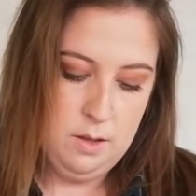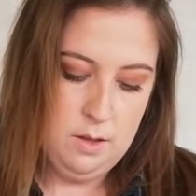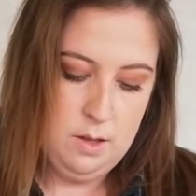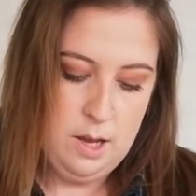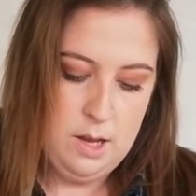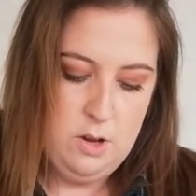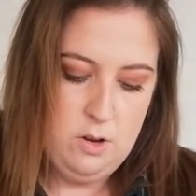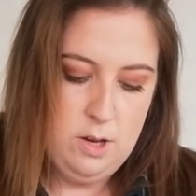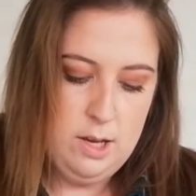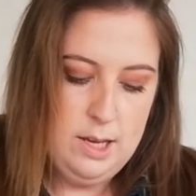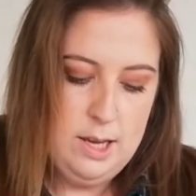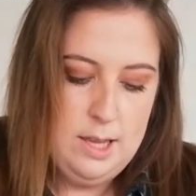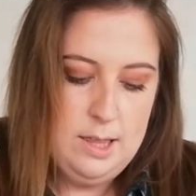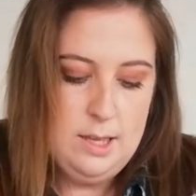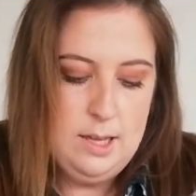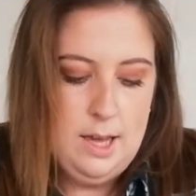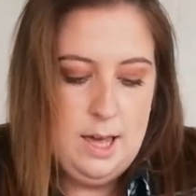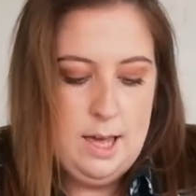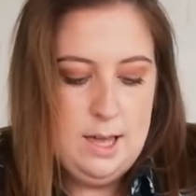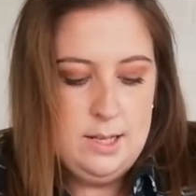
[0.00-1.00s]
And you can get
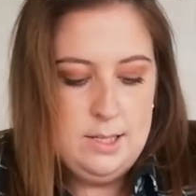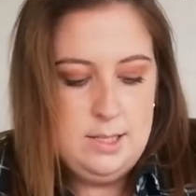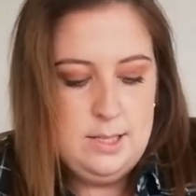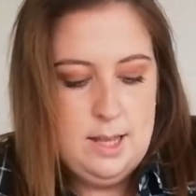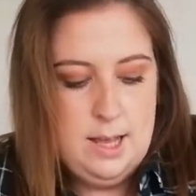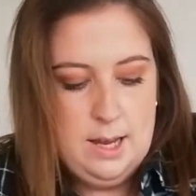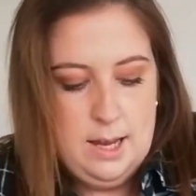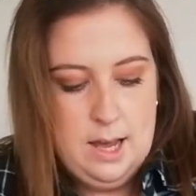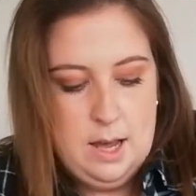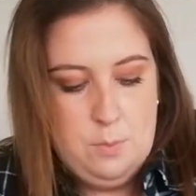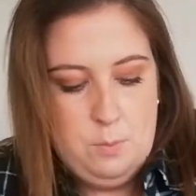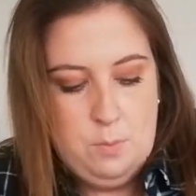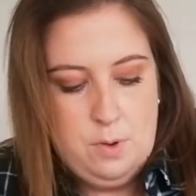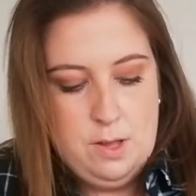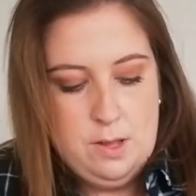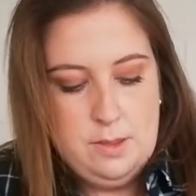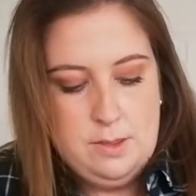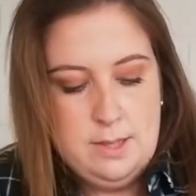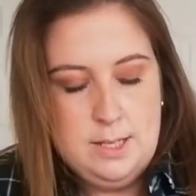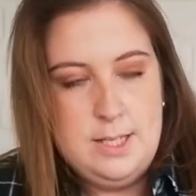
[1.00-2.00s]
the kits that come
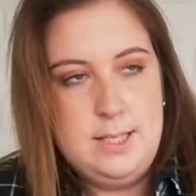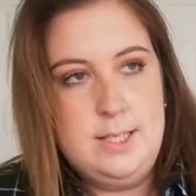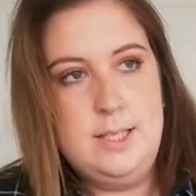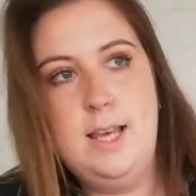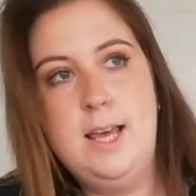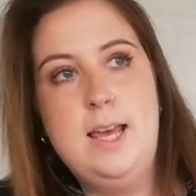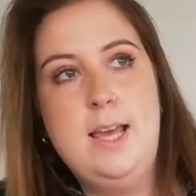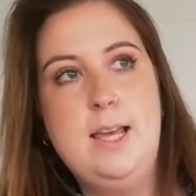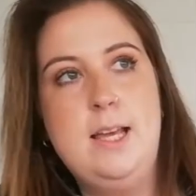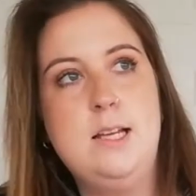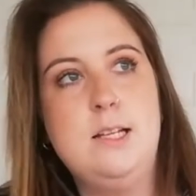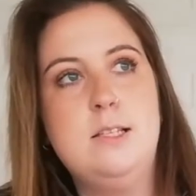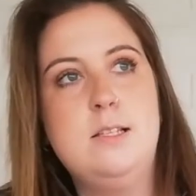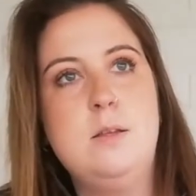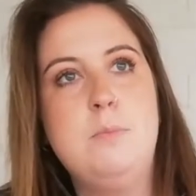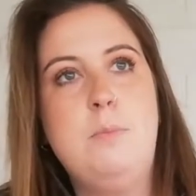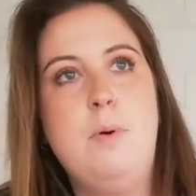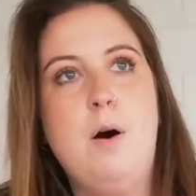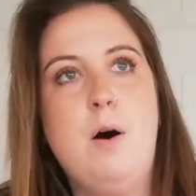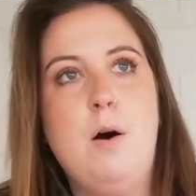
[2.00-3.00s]
with the seeds, the
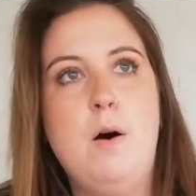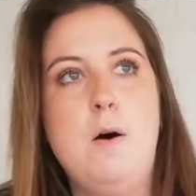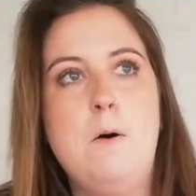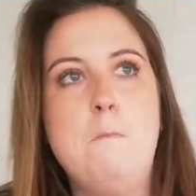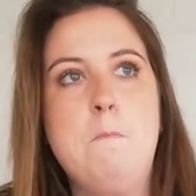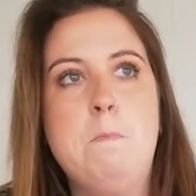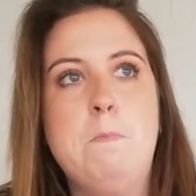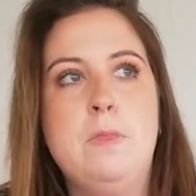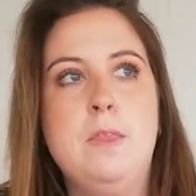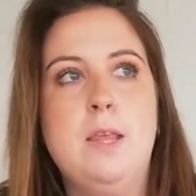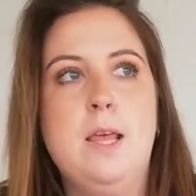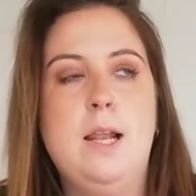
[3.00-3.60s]
pot,